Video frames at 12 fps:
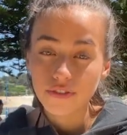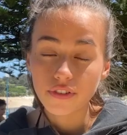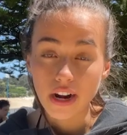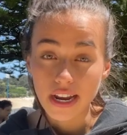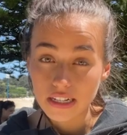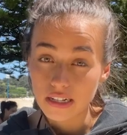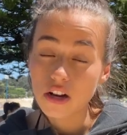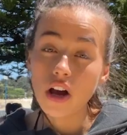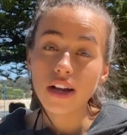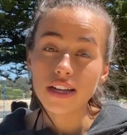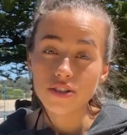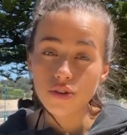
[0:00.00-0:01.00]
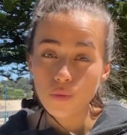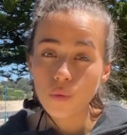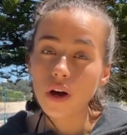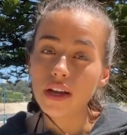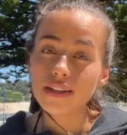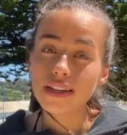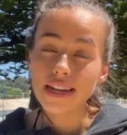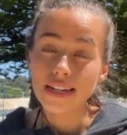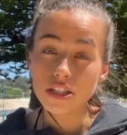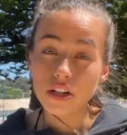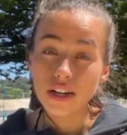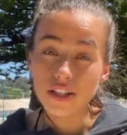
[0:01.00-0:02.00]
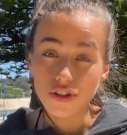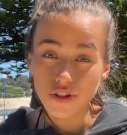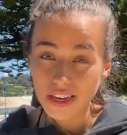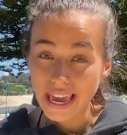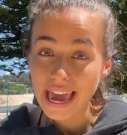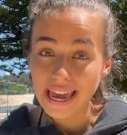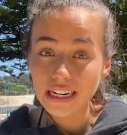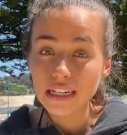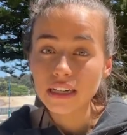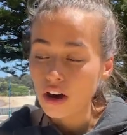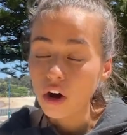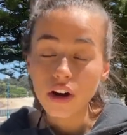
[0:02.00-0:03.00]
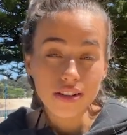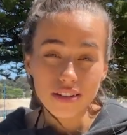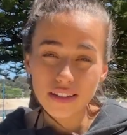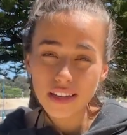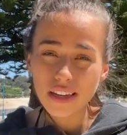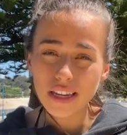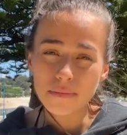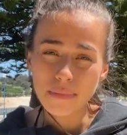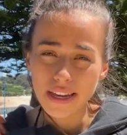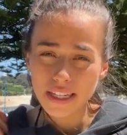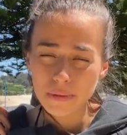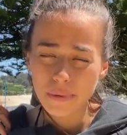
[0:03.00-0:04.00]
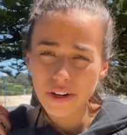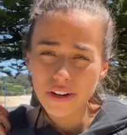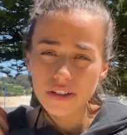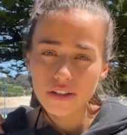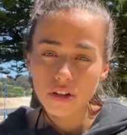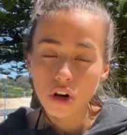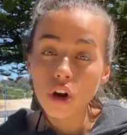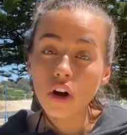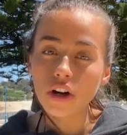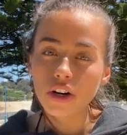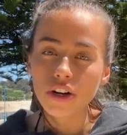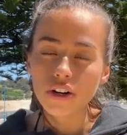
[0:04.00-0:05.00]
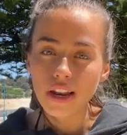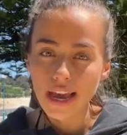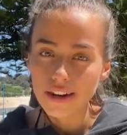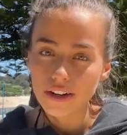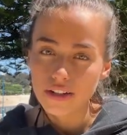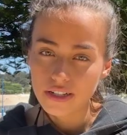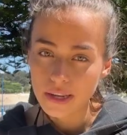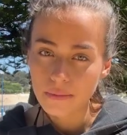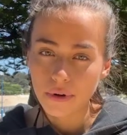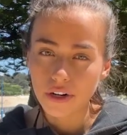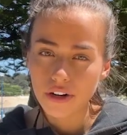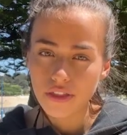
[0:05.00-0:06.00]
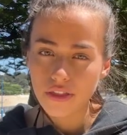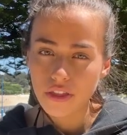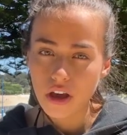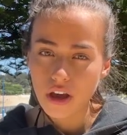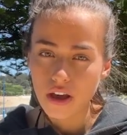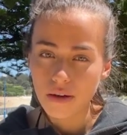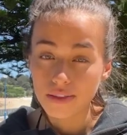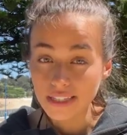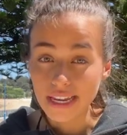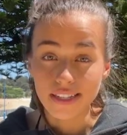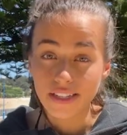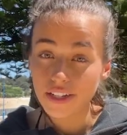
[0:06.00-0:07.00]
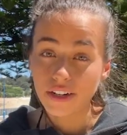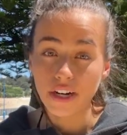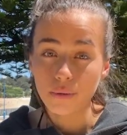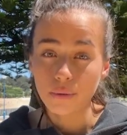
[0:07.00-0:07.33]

for as long as you want and as long as you can. Honestly, in my experience, the longer you let it simmer, the tastier it